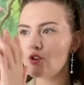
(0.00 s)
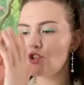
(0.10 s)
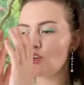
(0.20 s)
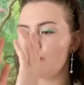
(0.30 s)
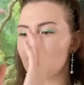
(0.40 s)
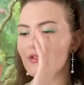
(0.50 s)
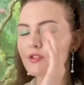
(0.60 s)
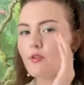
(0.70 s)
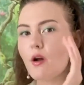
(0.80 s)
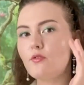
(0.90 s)

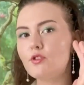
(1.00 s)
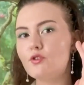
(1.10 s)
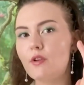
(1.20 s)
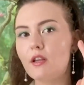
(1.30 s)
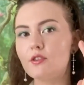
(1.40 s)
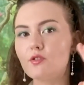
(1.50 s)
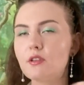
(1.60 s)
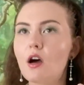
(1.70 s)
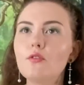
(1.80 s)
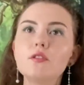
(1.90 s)
geometries around the Sri Yantra.
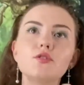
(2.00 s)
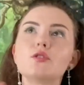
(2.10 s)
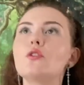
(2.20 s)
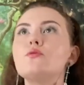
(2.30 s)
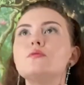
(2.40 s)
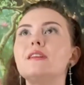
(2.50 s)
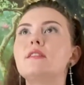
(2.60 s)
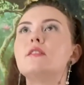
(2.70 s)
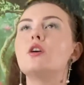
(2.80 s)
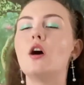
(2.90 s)
Now it's not only
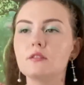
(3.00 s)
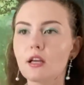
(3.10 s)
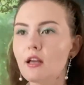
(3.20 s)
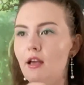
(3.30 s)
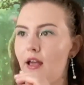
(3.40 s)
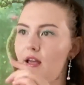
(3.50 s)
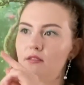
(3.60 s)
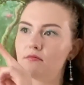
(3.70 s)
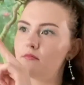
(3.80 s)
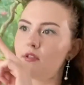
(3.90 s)
the dot
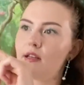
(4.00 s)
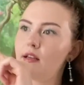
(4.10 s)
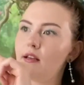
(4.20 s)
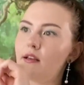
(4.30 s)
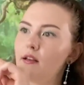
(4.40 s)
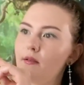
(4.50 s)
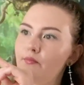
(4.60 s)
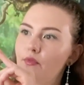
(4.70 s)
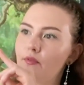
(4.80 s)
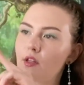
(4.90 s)
and
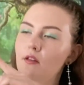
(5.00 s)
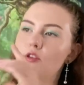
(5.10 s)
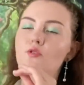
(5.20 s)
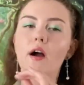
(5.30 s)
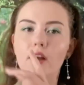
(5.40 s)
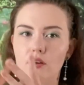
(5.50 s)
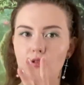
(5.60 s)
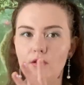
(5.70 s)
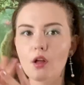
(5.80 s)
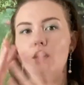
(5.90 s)
the
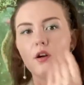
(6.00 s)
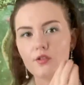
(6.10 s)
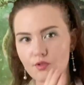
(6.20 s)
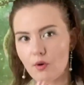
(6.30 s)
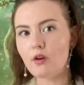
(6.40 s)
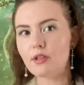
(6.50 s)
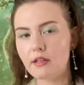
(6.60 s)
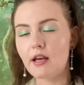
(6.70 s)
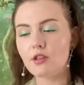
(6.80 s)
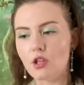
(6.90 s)
triangle surrounding
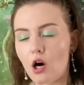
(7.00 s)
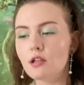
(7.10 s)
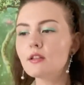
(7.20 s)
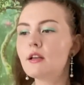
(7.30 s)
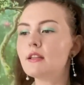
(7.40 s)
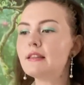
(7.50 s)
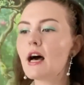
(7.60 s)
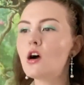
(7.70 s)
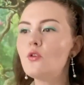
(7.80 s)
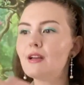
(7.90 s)
that dot.
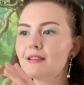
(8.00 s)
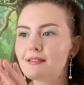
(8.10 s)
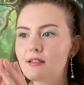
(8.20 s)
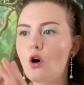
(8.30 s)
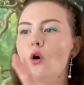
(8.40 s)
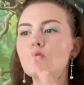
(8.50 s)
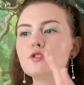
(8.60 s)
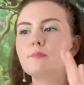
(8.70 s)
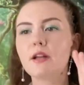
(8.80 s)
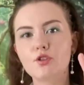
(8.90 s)
Now it's the whole
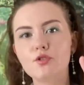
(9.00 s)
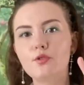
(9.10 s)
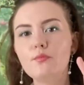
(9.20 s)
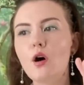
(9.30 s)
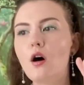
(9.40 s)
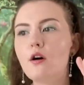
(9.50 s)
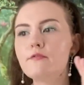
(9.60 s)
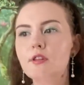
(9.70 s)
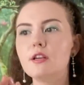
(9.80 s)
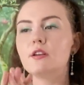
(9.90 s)
spectrum
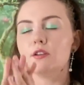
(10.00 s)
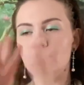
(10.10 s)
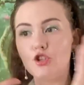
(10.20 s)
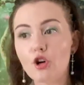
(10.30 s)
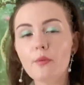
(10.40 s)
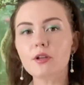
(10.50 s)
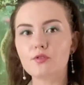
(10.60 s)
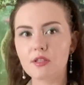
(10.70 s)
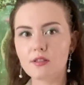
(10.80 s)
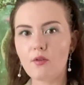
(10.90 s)
of the
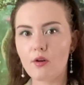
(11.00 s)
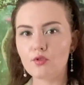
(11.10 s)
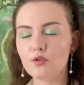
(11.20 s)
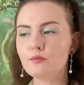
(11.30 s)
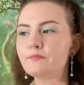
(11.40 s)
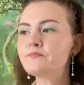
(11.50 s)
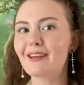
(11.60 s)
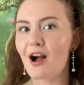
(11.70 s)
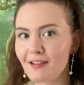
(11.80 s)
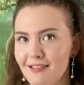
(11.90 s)
geometries around you.
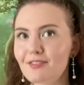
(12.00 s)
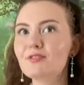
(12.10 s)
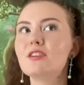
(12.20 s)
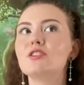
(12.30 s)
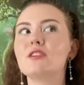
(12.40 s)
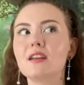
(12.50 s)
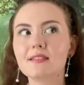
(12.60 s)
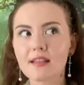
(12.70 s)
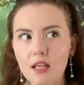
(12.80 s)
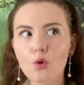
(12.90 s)
The concentration
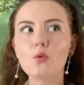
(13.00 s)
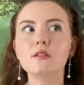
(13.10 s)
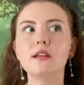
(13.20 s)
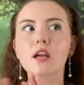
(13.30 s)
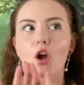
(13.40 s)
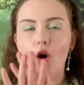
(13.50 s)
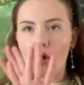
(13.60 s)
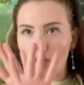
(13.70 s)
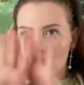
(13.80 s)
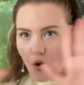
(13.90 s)
is equally
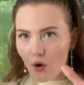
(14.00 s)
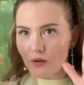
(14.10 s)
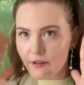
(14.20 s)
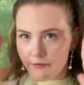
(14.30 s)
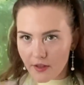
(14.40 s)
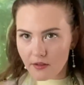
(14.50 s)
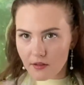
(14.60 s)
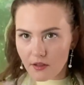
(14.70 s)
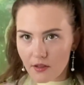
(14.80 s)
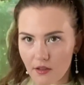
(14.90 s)
on all the
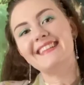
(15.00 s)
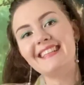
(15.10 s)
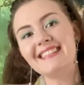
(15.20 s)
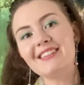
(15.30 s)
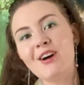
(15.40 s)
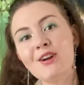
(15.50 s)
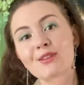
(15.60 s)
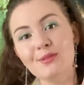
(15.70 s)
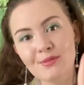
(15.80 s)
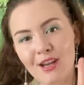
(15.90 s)
field. These
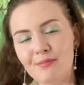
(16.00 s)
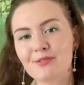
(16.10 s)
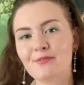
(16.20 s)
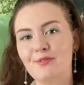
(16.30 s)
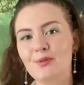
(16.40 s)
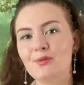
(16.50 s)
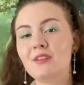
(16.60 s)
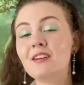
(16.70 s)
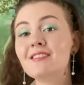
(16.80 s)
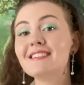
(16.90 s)
are two types of view.
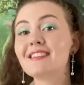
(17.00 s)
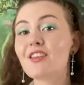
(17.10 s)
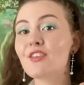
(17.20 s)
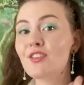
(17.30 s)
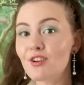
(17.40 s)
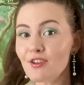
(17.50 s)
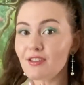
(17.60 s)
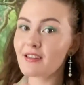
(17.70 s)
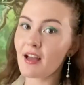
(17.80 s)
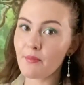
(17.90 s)
There is a third
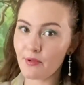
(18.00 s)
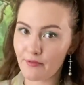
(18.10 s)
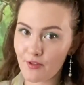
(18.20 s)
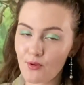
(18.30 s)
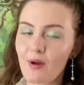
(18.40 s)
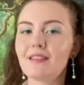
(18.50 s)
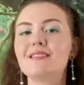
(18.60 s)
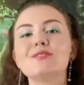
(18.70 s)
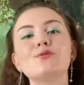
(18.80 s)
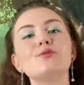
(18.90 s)
type of view and
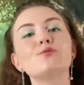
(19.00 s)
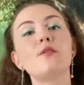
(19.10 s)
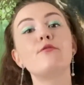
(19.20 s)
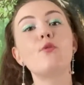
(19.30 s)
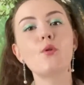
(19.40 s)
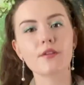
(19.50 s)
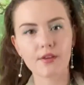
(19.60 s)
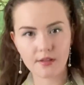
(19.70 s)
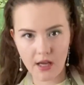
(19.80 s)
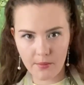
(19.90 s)
there is also a
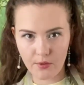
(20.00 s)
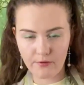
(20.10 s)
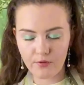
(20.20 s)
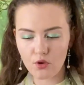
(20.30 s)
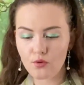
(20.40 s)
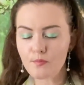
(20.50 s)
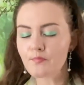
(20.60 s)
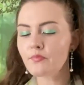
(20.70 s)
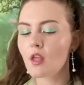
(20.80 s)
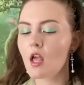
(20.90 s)
fourth type of
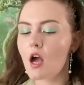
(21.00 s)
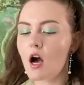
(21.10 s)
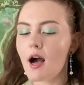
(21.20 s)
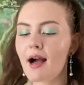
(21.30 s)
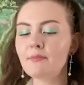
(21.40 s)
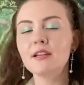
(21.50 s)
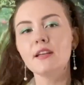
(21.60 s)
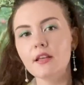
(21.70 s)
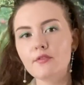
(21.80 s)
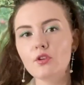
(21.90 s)
view. I'm
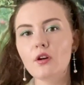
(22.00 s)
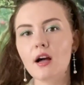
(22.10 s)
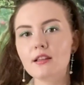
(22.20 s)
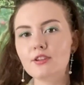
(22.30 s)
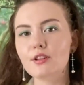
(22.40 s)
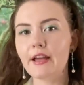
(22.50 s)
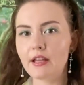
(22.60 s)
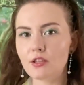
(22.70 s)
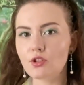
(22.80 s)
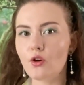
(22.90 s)
gonna give you a little
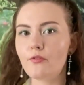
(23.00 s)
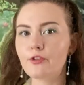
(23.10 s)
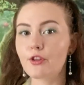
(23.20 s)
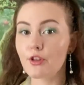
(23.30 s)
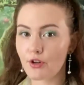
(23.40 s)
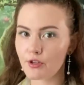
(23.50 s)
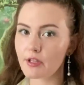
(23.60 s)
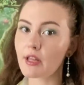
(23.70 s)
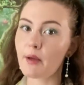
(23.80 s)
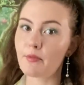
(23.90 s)
hint on the
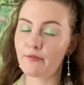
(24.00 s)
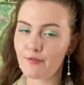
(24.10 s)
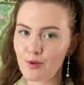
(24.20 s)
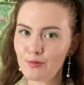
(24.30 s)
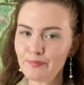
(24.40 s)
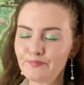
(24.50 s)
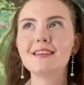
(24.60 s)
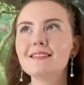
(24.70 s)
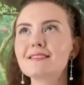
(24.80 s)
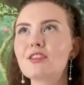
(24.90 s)
third type of view.
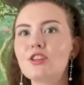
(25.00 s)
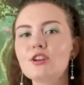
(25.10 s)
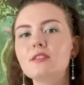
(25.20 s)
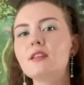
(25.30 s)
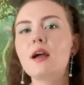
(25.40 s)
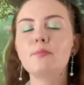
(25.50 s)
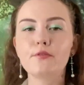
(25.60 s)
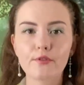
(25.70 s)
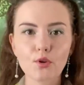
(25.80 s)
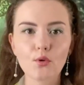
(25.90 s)
This third type
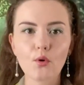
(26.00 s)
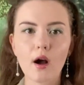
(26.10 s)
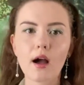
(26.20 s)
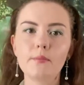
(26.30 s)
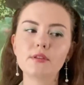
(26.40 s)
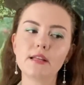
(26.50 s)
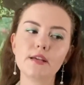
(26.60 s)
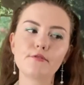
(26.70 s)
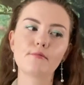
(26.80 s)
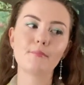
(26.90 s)
of view, I
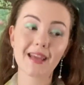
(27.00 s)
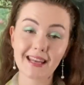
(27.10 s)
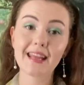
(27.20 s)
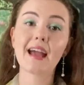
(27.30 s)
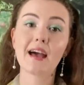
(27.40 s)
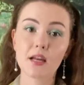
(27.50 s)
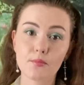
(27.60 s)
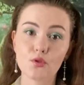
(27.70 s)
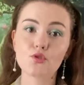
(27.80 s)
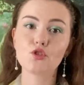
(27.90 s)
believe many
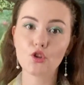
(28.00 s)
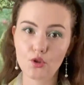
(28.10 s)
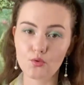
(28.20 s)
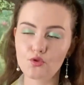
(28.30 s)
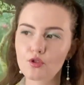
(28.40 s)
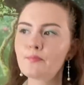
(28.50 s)
animals use.